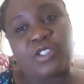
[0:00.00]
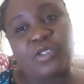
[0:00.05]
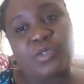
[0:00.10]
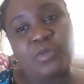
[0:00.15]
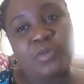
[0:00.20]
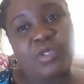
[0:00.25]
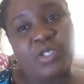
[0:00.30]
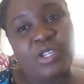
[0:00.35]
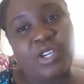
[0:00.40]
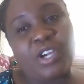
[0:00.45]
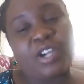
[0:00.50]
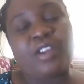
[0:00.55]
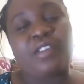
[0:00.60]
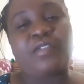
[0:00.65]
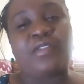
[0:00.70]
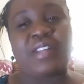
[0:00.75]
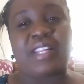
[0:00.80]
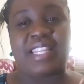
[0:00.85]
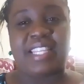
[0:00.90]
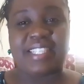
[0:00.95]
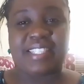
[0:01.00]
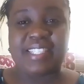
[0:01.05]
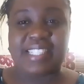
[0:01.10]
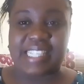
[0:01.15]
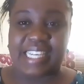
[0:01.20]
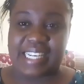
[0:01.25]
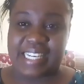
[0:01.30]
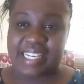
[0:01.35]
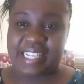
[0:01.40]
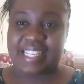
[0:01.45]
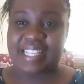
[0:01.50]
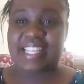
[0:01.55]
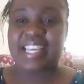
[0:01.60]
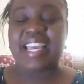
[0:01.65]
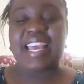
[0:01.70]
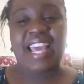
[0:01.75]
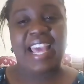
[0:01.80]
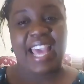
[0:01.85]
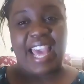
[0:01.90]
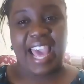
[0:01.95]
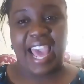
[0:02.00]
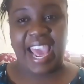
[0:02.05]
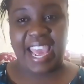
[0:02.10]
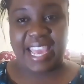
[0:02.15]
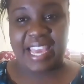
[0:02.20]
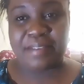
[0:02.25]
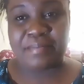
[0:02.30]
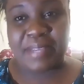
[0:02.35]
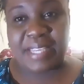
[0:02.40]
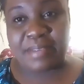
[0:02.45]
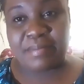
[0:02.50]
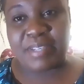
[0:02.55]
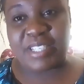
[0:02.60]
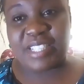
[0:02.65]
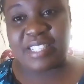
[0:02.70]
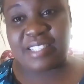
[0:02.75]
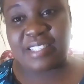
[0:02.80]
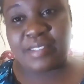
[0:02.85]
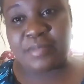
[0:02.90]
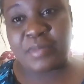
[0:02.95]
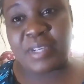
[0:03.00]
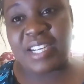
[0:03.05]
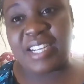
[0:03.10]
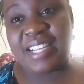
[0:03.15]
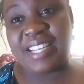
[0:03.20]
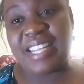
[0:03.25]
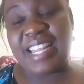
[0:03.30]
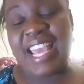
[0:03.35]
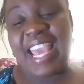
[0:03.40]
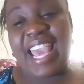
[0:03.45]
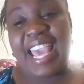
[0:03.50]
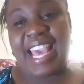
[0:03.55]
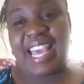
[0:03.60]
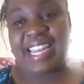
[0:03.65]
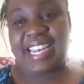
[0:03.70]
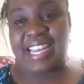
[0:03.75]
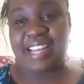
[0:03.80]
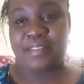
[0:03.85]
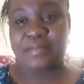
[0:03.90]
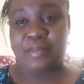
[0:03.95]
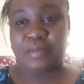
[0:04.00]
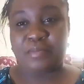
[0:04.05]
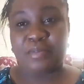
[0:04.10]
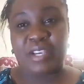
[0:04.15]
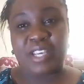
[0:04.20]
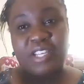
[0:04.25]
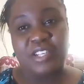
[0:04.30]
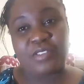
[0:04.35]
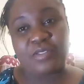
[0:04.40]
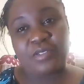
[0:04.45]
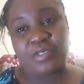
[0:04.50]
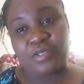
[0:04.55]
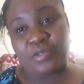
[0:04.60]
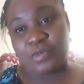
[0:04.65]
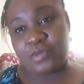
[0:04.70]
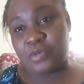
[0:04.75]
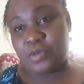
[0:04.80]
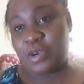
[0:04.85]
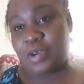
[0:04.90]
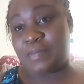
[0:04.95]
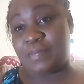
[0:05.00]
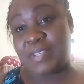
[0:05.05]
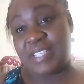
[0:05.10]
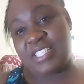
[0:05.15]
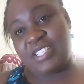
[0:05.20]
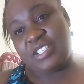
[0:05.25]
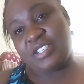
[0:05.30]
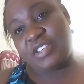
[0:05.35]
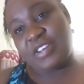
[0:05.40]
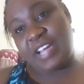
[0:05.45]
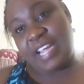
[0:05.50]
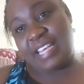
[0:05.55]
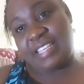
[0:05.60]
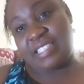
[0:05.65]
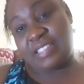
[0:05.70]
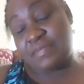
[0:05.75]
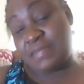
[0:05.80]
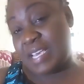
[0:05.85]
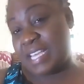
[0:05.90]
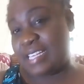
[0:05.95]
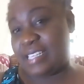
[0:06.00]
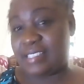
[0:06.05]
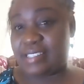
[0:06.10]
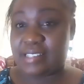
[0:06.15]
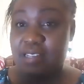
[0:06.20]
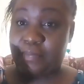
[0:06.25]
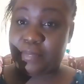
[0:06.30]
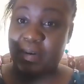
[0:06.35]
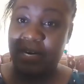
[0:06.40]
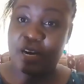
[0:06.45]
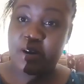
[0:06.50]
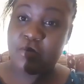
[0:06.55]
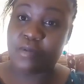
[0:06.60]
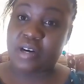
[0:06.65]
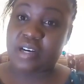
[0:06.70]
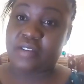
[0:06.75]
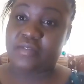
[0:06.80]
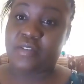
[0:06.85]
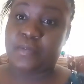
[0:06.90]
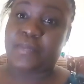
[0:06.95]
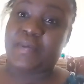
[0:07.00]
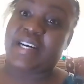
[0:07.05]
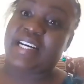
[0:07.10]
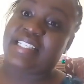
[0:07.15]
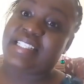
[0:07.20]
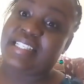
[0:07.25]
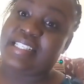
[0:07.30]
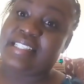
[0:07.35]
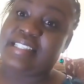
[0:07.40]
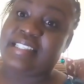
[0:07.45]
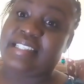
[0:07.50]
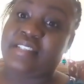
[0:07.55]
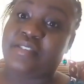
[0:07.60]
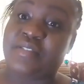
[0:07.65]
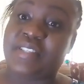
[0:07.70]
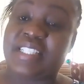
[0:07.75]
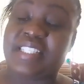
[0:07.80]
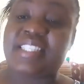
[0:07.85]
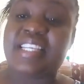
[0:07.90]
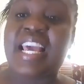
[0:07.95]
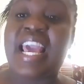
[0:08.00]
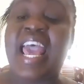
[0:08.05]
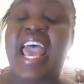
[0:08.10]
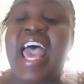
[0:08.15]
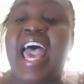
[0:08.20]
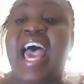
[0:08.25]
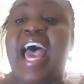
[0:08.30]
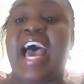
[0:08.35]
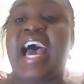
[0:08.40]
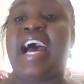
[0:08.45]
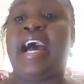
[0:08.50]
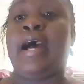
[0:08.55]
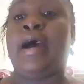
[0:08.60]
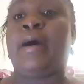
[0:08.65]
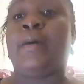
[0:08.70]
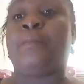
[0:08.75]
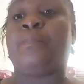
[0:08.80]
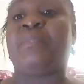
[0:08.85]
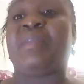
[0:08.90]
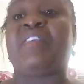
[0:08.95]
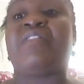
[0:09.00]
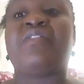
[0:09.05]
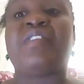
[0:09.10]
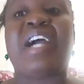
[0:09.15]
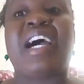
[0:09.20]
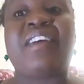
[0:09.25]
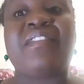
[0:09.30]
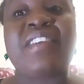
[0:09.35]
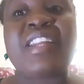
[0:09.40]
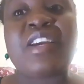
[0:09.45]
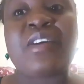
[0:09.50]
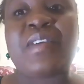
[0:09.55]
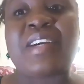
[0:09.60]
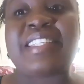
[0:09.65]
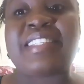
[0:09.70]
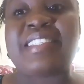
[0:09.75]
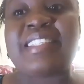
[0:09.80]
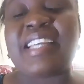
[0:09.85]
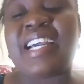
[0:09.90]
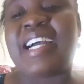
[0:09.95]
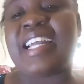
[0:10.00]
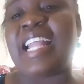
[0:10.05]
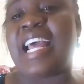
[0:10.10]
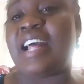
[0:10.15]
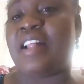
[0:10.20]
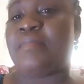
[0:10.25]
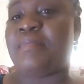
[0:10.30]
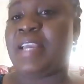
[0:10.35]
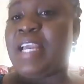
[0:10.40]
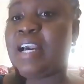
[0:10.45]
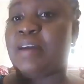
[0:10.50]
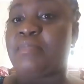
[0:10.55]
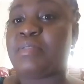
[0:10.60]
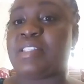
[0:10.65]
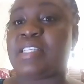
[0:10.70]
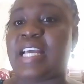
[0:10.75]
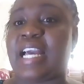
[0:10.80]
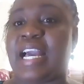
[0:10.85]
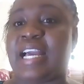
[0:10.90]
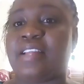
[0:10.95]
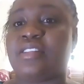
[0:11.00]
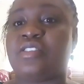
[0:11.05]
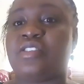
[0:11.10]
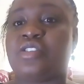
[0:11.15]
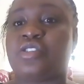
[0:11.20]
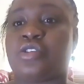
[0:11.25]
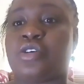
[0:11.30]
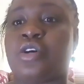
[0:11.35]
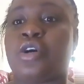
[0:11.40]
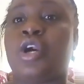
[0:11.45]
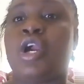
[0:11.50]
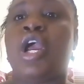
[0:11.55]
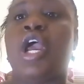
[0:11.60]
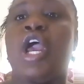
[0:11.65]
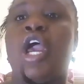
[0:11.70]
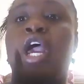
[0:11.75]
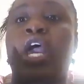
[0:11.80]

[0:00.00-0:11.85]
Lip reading: tutor for this channel. I am Kimisha Small, and I'll be bringing you through completing your SBA. This is a part 1 of a part 10 series. If you have any question, I'll be happy to answer.